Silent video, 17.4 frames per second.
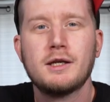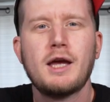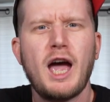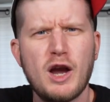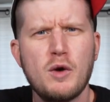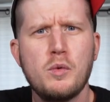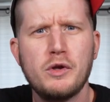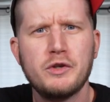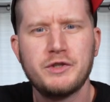
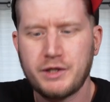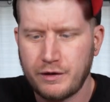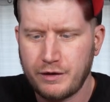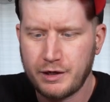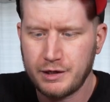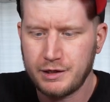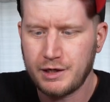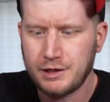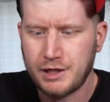I will say
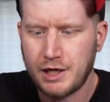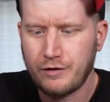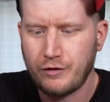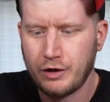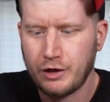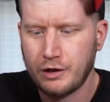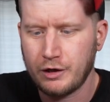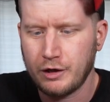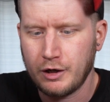that it does have
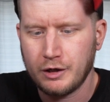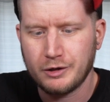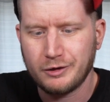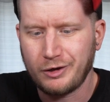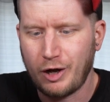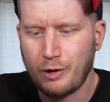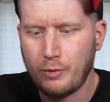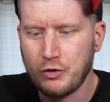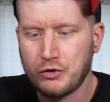a
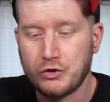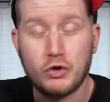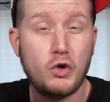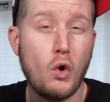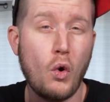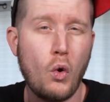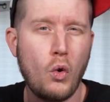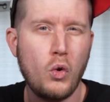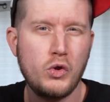almost
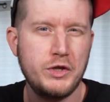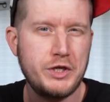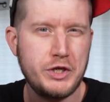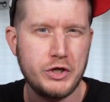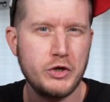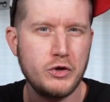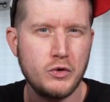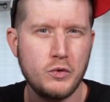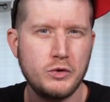gold
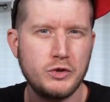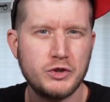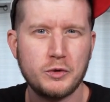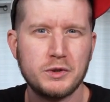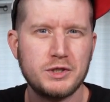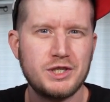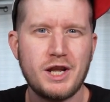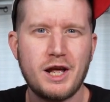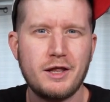hue, so
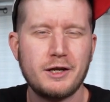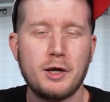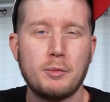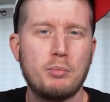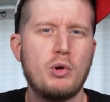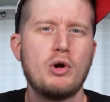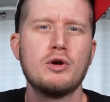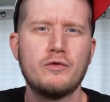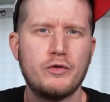it's not like a
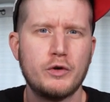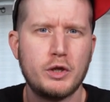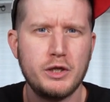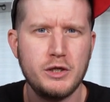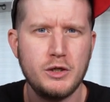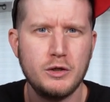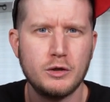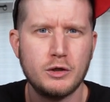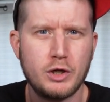
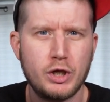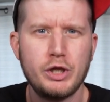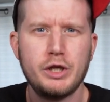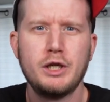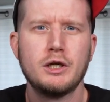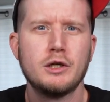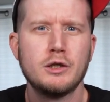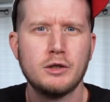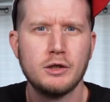perfectly
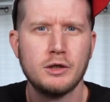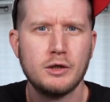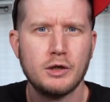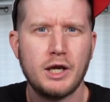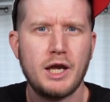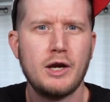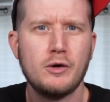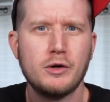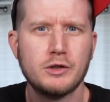clear
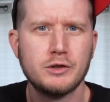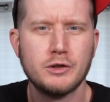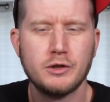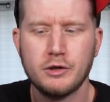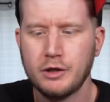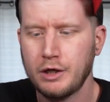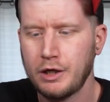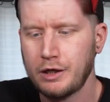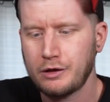
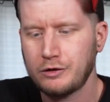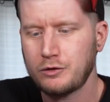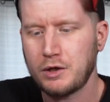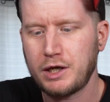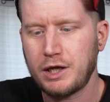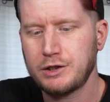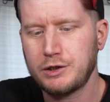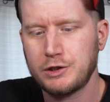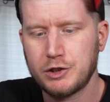character, so I
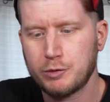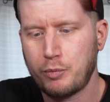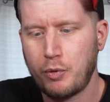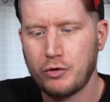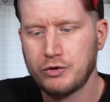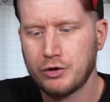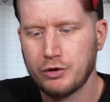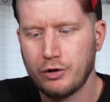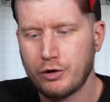guess it's
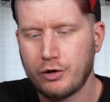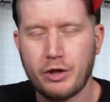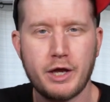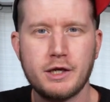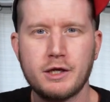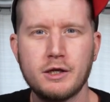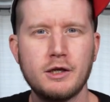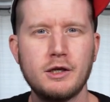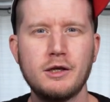supposed to look
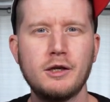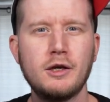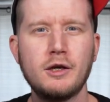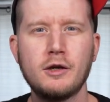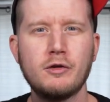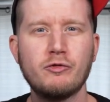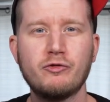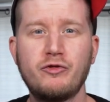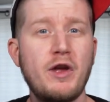like a
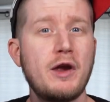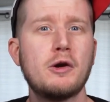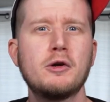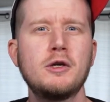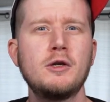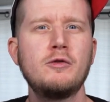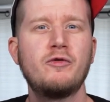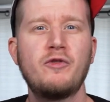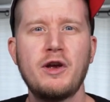
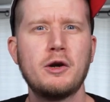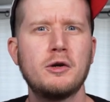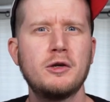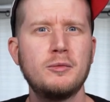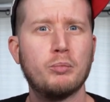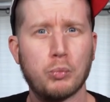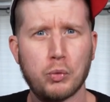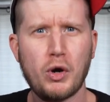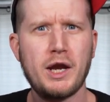very, very
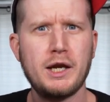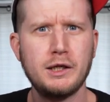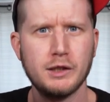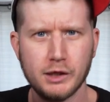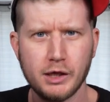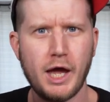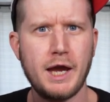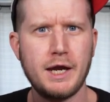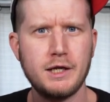bright
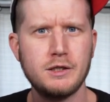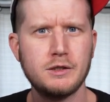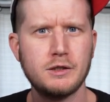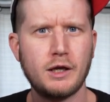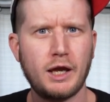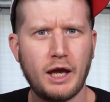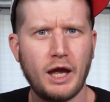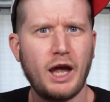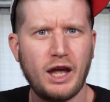light.
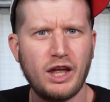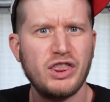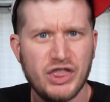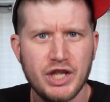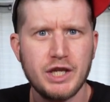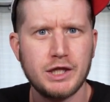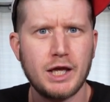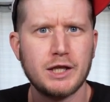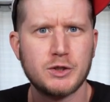I
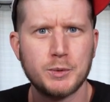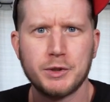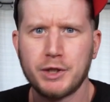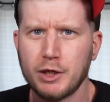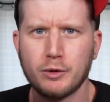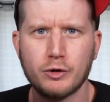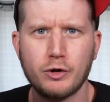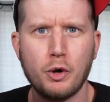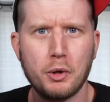think that's what
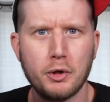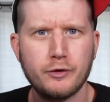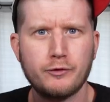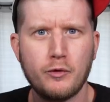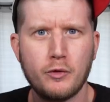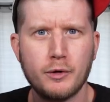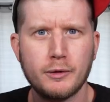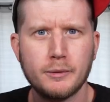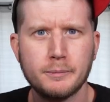they're going
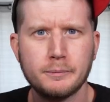for.